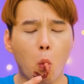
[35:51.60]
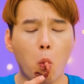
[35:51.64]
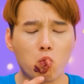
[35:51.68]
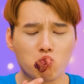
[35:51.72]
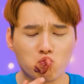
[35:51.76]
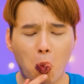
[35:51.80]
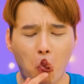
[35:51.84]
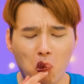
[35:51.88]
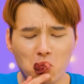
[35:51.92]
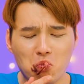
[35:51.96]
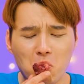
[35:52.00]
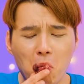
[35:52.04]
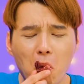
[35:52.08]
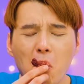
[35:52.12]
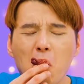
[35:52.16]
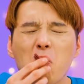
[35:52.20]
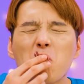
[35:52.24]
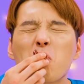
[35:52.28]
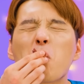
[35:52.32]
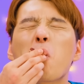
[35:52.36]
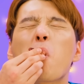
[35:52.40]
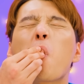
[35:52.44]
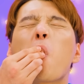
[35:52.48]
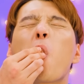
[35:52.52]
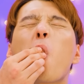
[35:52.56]
Just let me get
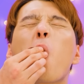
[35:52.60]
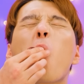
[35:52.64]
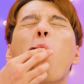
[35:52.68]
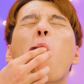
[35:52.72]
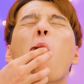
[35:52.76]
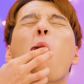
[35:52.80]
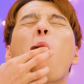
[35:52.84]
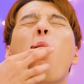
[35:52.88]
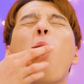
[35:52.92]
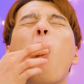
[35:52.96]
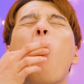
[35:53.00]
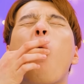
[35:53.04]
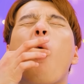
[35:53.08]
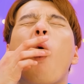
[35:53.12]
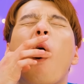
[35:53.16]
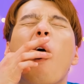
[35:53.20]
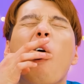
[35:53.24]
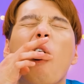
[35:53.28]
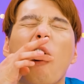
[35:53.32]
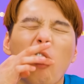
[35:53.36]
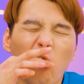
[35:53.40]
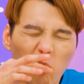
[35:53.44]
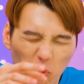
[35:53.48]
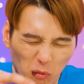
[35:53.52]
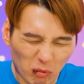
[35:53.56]
some
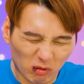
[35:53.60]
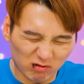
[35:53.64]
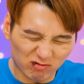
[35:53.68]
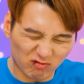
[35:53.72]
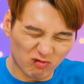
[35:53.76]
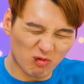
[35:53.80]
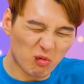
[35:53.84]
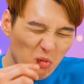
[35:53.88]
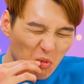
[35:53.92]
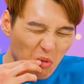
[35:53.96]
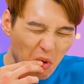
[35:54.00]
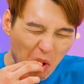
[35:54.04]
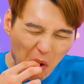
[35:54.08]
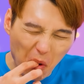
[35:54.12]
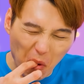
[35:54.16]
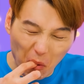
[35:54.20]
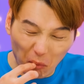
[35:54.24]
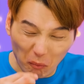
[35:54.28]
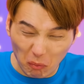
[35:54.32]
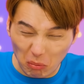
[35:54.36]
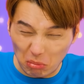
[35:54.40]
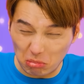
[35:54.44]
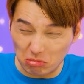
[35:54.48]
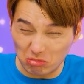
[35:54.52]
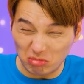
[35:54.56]
views.
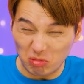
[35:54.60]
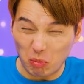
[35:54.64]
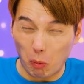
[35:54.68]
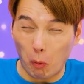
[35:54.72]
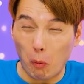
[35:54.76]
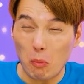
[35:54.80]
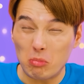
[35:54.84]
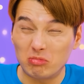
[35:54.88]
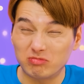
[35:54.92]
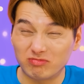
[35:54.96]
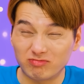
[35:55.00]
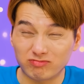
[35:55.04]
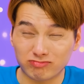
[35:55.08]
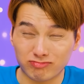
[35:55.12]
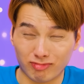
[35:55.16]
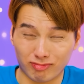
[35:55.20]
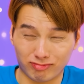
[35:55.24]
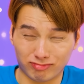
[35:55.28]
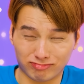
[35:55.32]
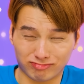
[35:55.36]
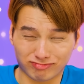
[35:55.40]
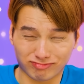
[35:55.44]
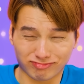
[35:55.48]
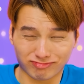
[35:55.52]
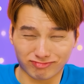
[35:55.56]
Well,
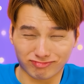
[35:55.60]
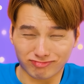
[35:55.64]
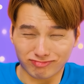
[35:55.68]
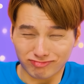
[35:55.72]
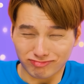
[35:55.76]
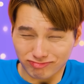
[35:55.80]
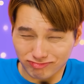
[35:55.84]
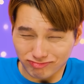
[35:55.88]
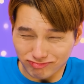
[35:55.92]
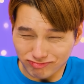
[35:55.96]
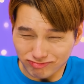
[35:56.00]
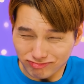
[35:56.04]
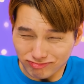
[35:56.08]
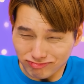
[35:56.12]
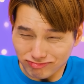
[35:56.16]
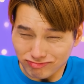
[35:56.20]
tasty octopus,